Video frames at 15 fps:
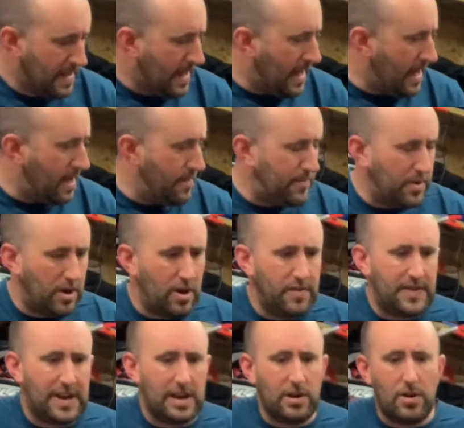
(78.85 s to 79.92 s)
I've
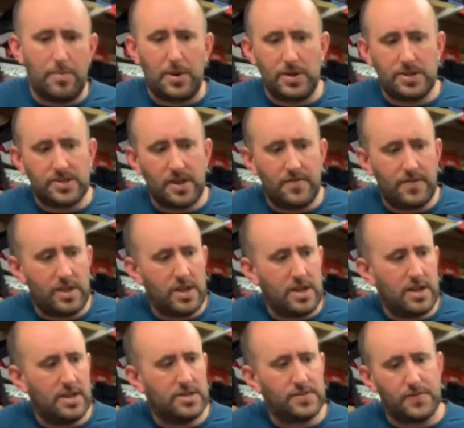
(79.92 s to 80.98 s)
had a lot of bikes over the
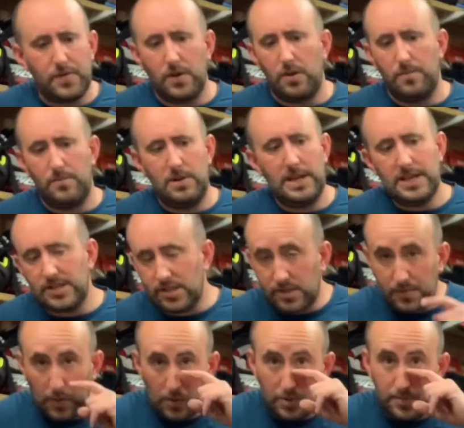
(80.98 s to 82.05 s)
years, from litre
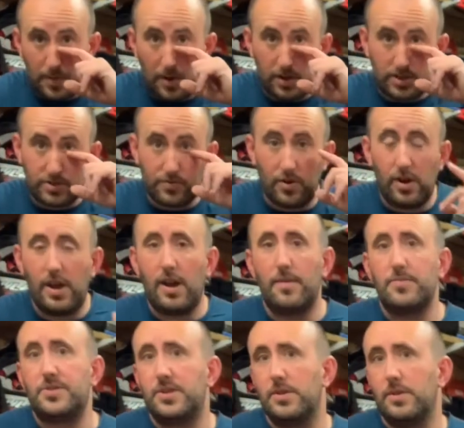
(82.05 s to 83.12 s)
sports bikes right up
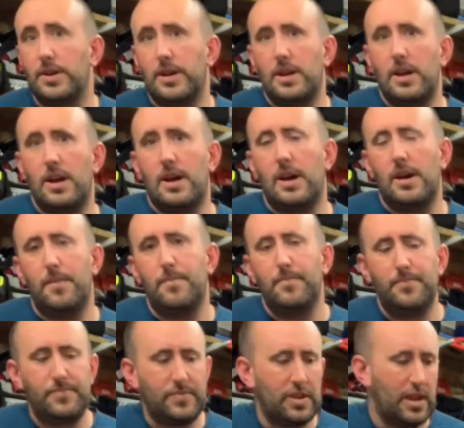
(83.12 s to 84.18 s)
to
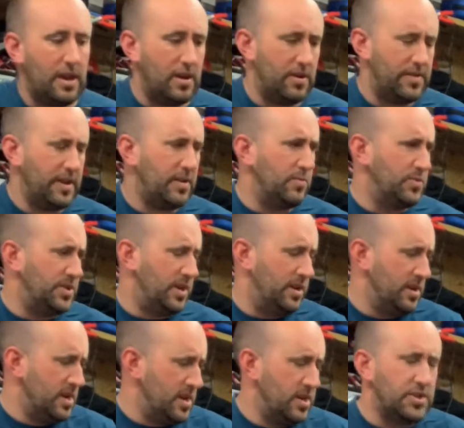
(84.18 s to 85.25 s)
I think it was a
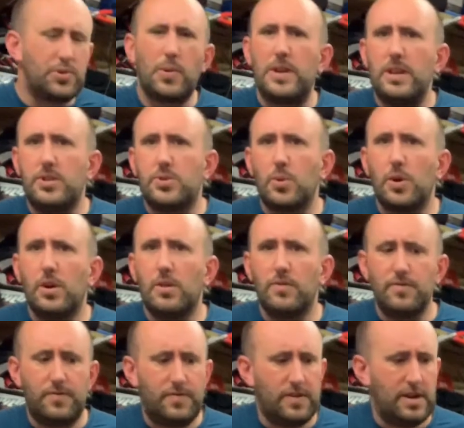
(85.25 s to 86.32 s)
2012